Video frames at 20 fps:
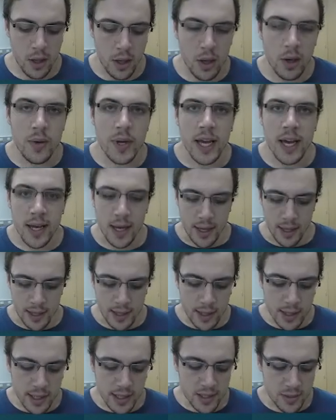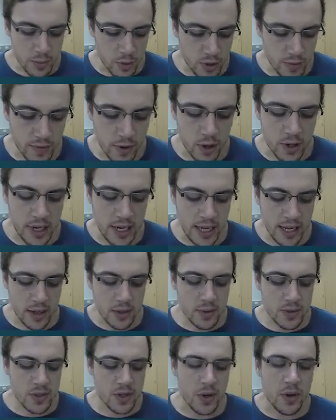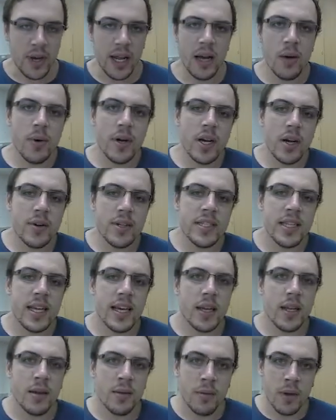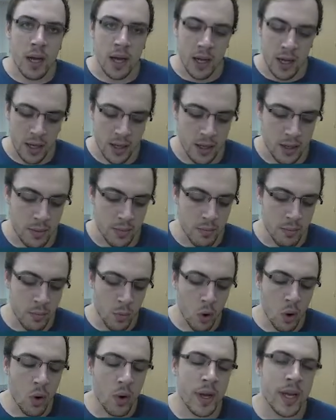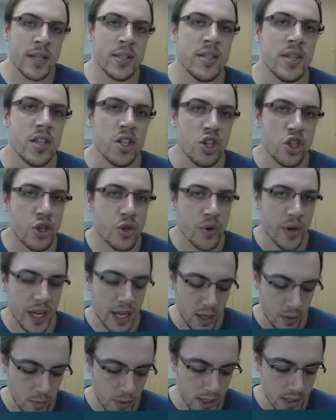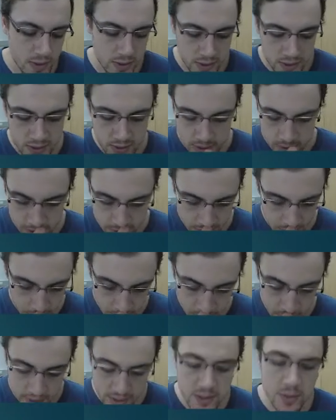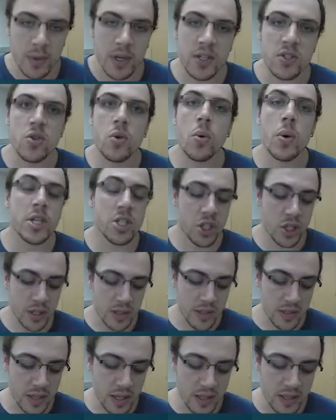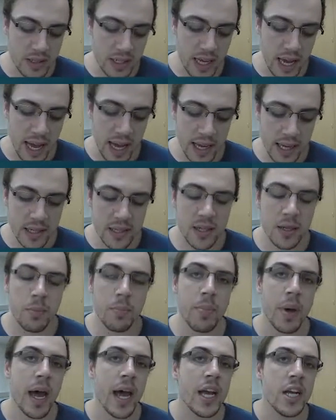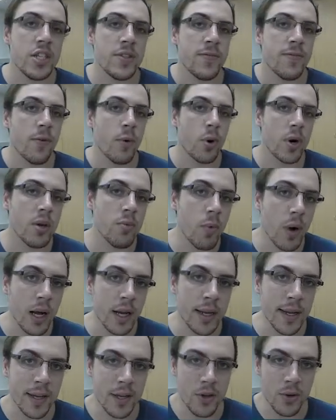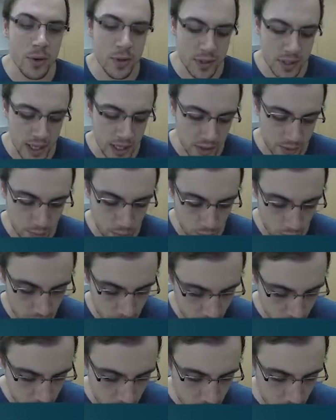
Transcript: Okay, let's move on now. So now we're going to getting uh, more into the tricky ones. So this one is question 68, page 41 in your textbook.